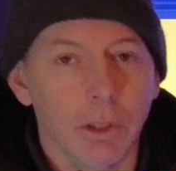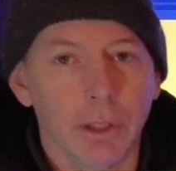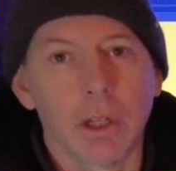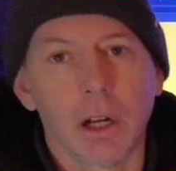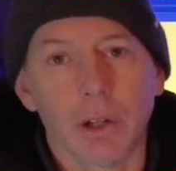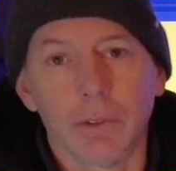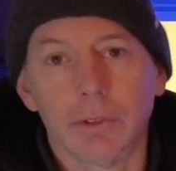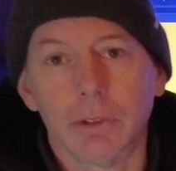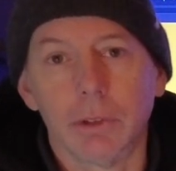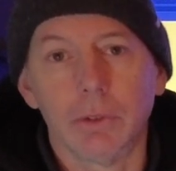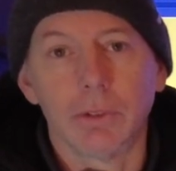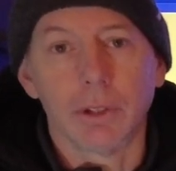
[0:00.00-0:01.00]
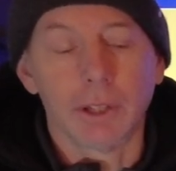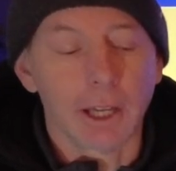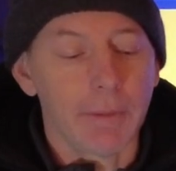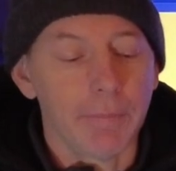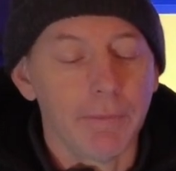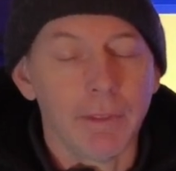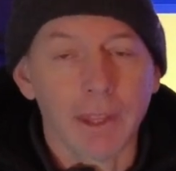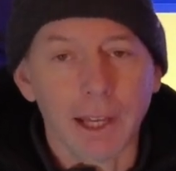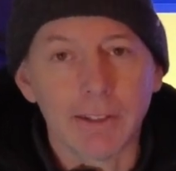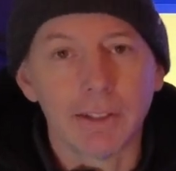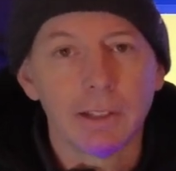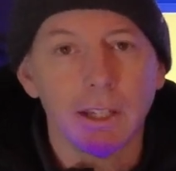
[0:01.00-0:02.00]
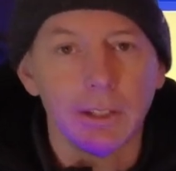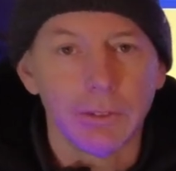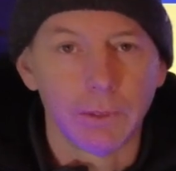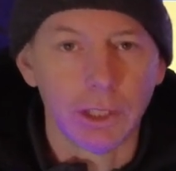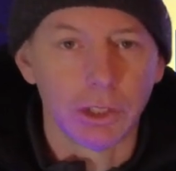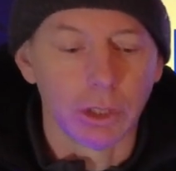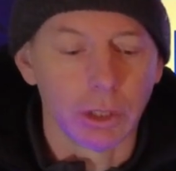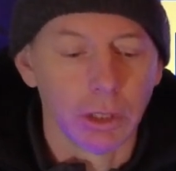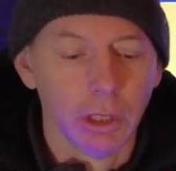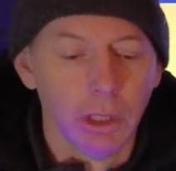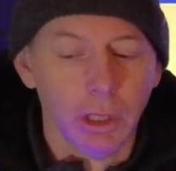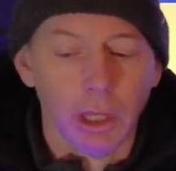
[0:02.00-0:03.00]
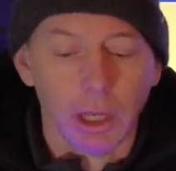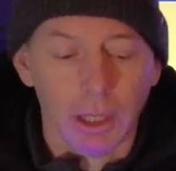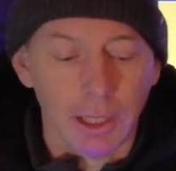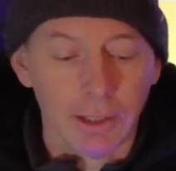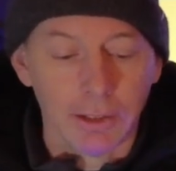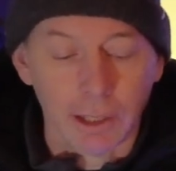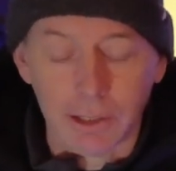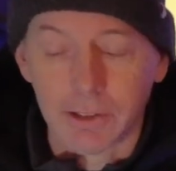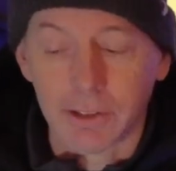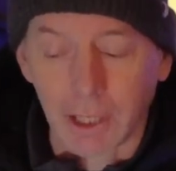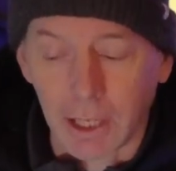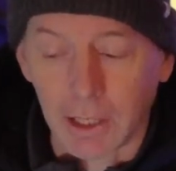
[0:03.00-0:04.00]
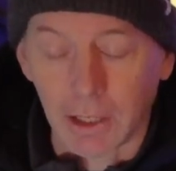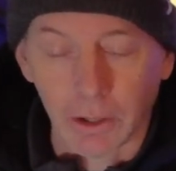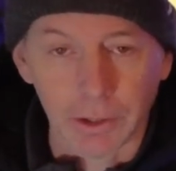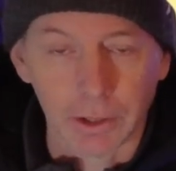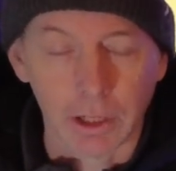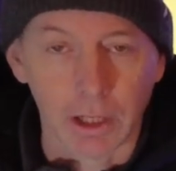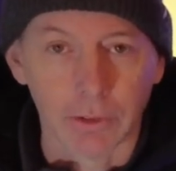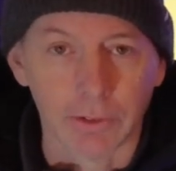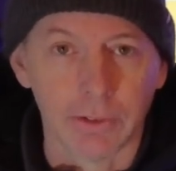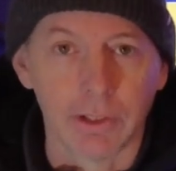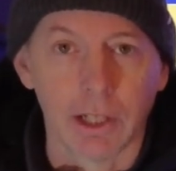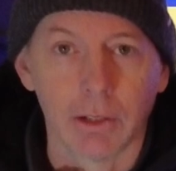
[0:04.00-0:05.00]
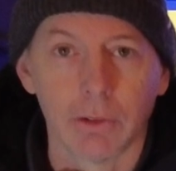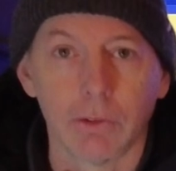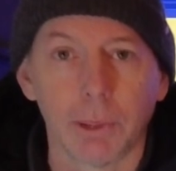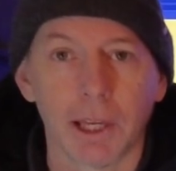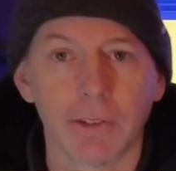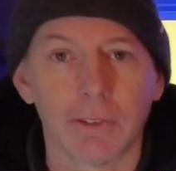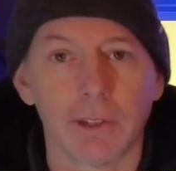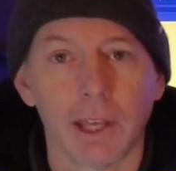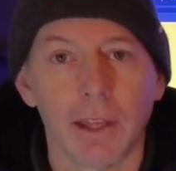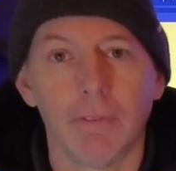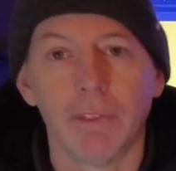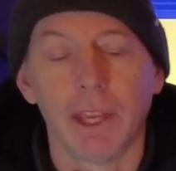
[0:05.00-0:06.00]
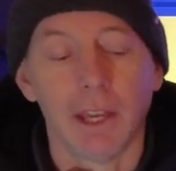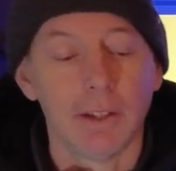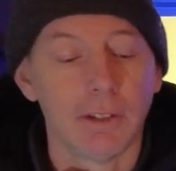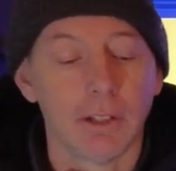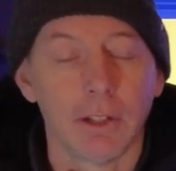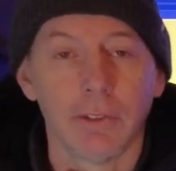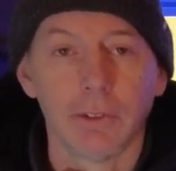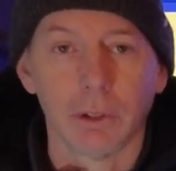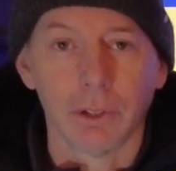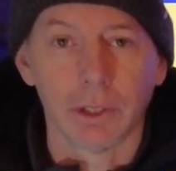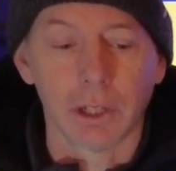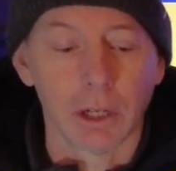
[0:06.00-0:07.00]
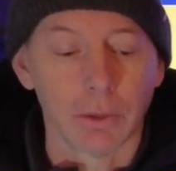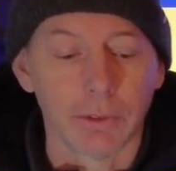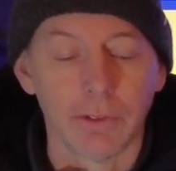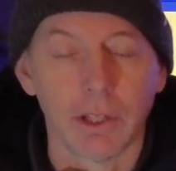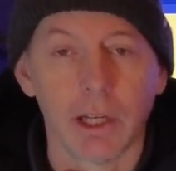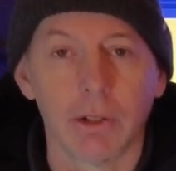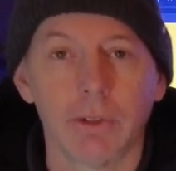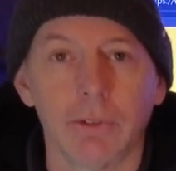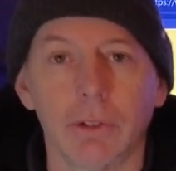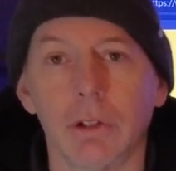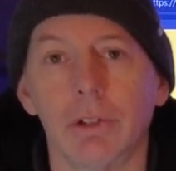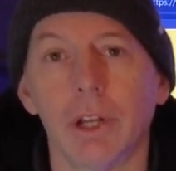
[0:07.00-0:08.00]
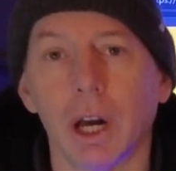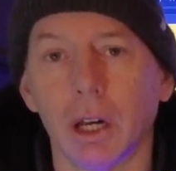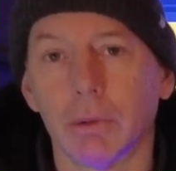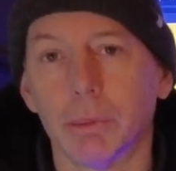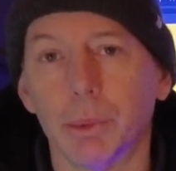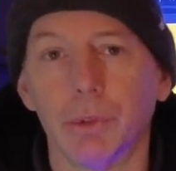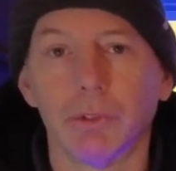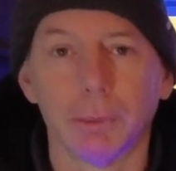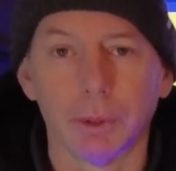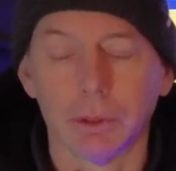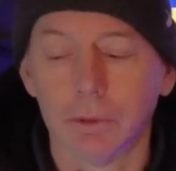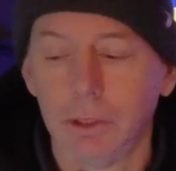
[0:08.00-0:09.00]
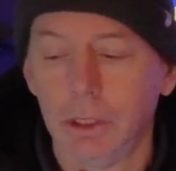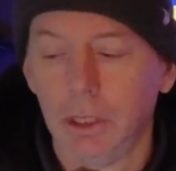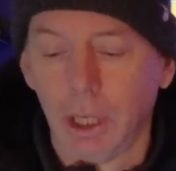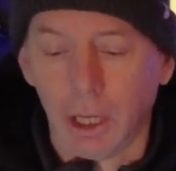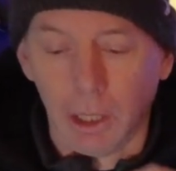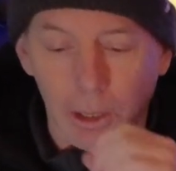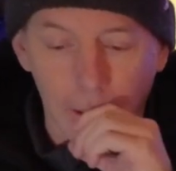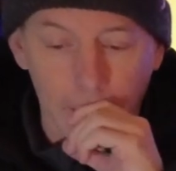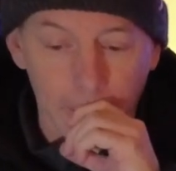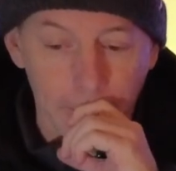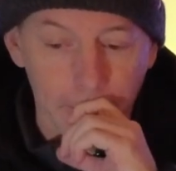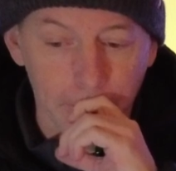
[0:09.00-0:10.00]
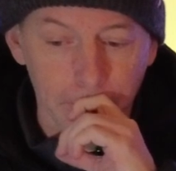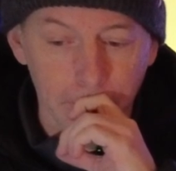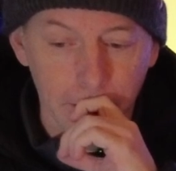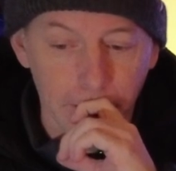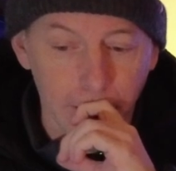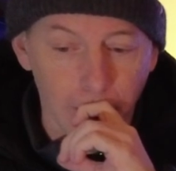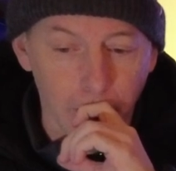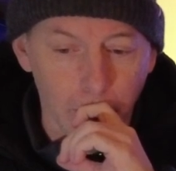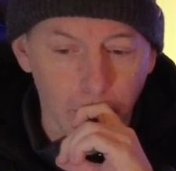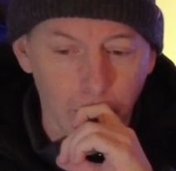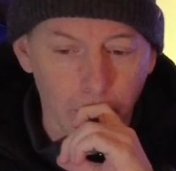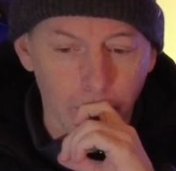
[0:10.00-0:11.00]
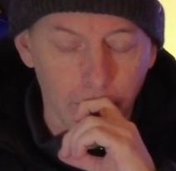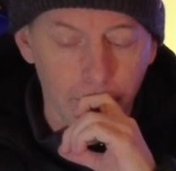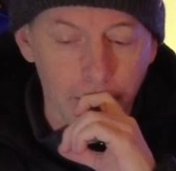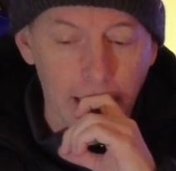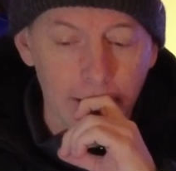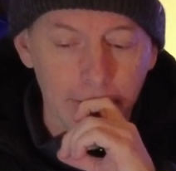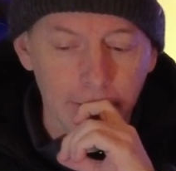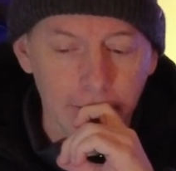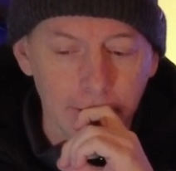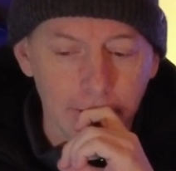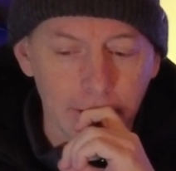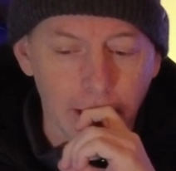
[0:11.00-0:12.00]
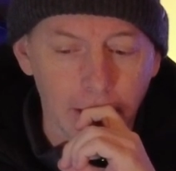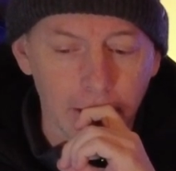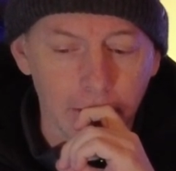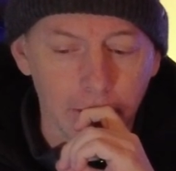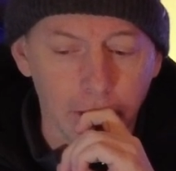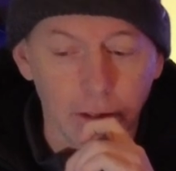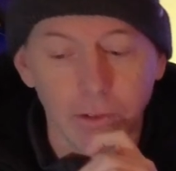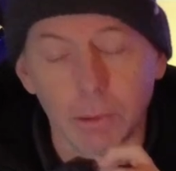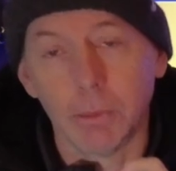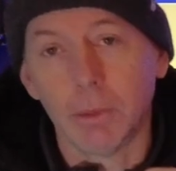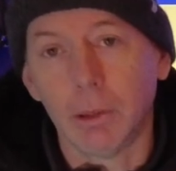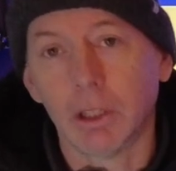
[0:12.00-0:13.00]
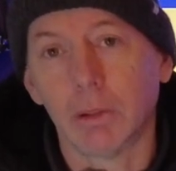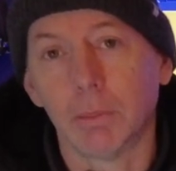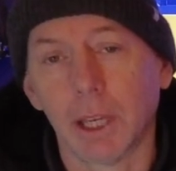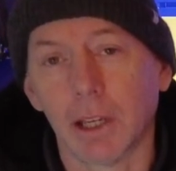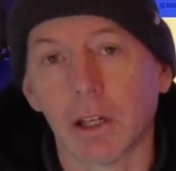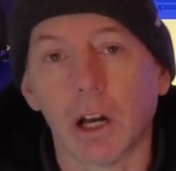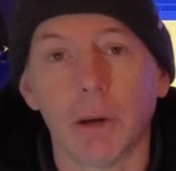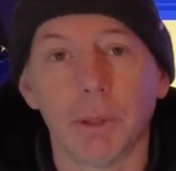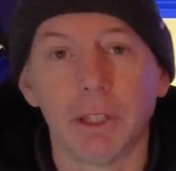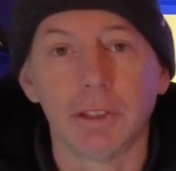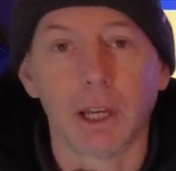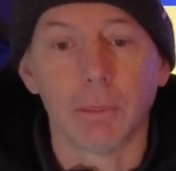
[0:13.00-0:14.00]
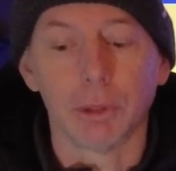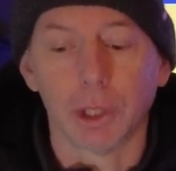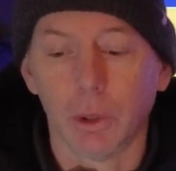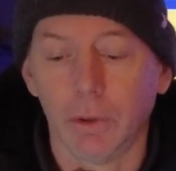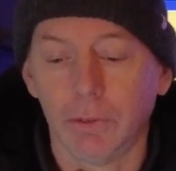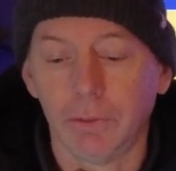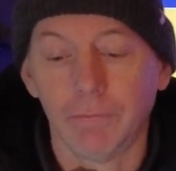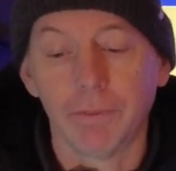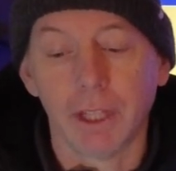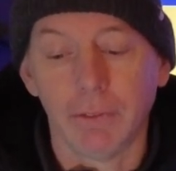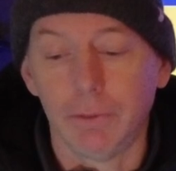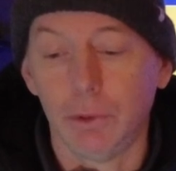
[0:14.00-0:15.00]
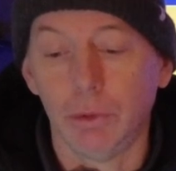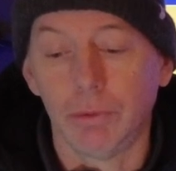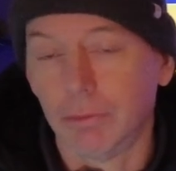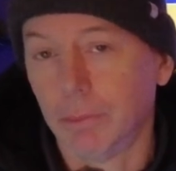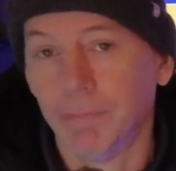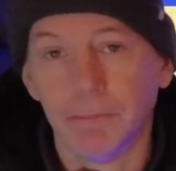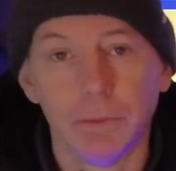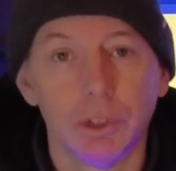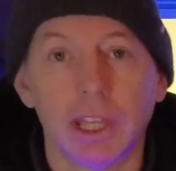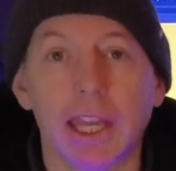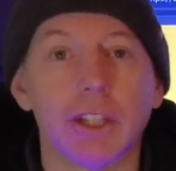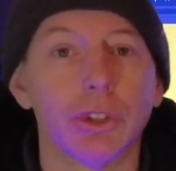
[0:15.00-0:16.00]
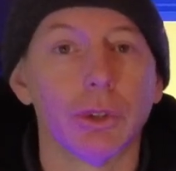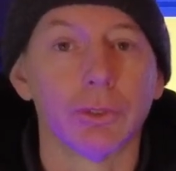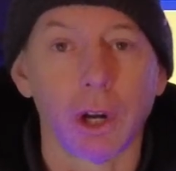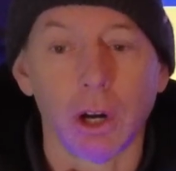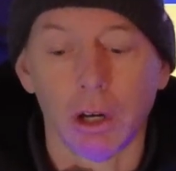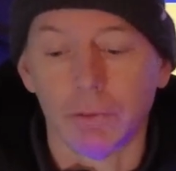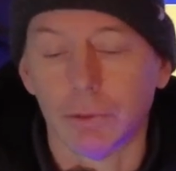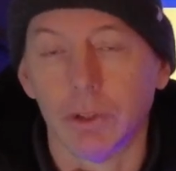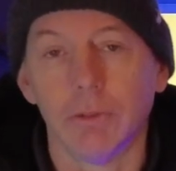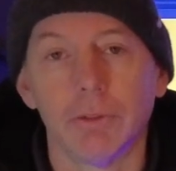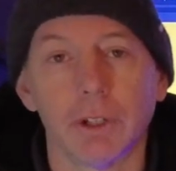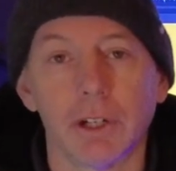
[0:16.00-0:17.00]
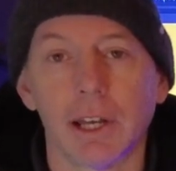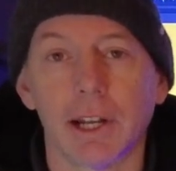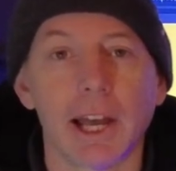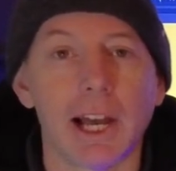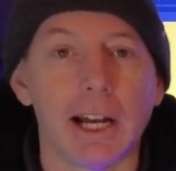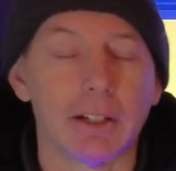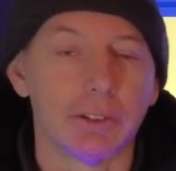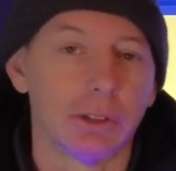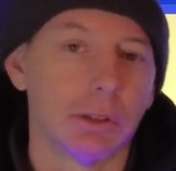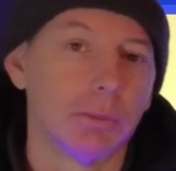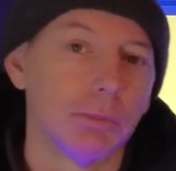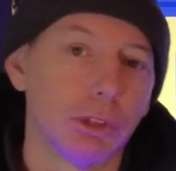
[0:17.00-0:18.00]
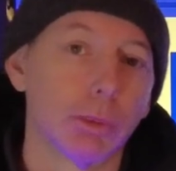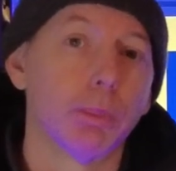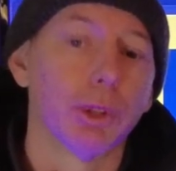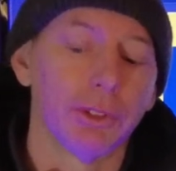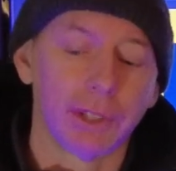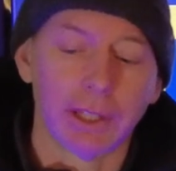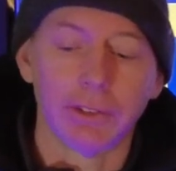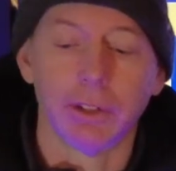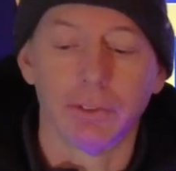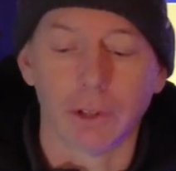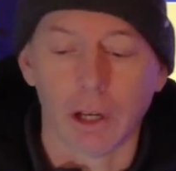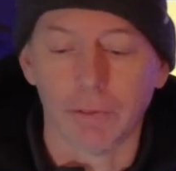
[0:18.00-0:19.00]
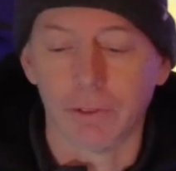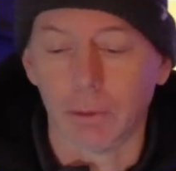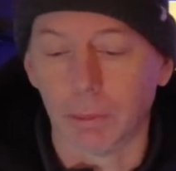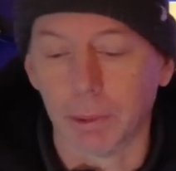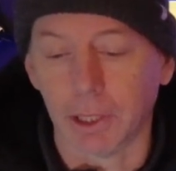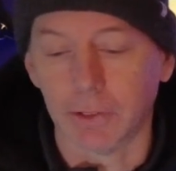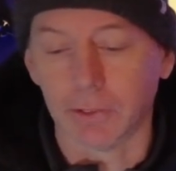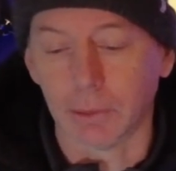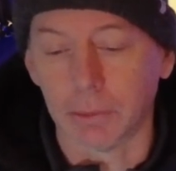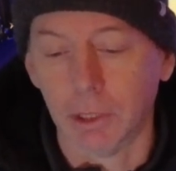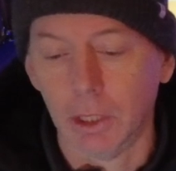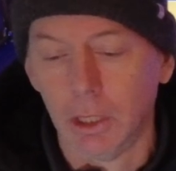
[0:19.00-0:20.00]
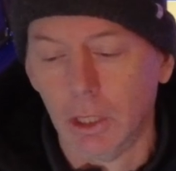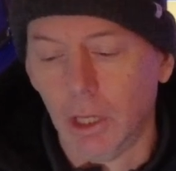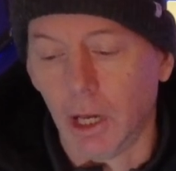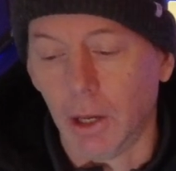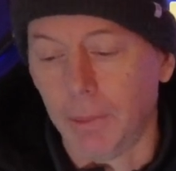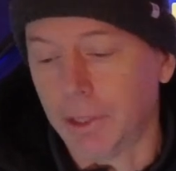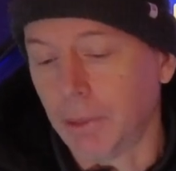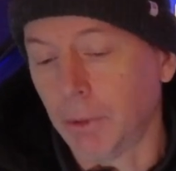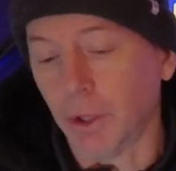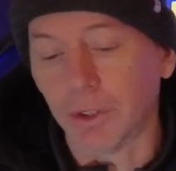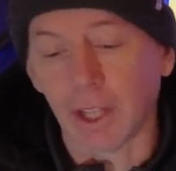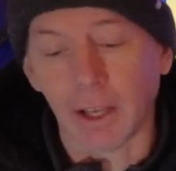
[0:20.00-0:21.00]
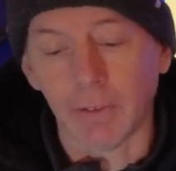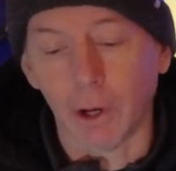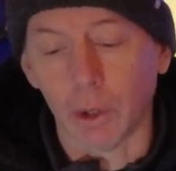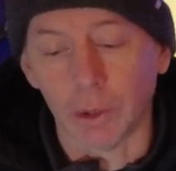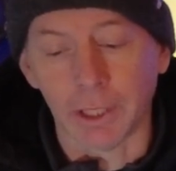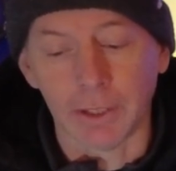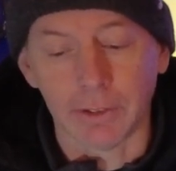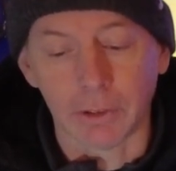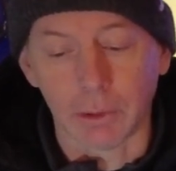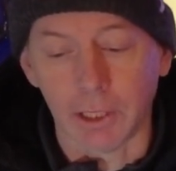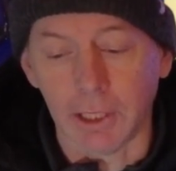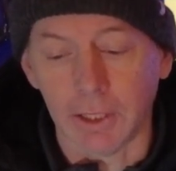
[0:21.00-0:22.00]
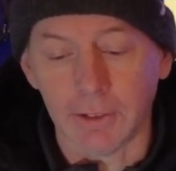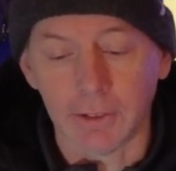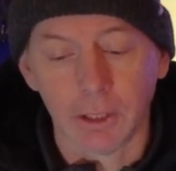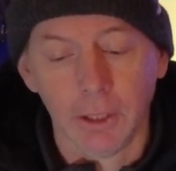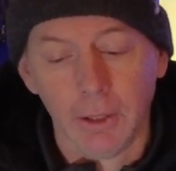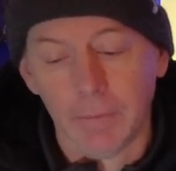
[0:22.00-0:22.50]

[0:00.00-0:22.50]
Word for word: on the goggles 2 so that that's a nice feature it does say on the goggles integra specs that the antennas on the goggles integras are non-removable um, so that's kind of concerning someone make make a comment down below if if you've taken yours off or you figured out a hack to to pull those antennas off and replace them uh, but they both have OLED screens.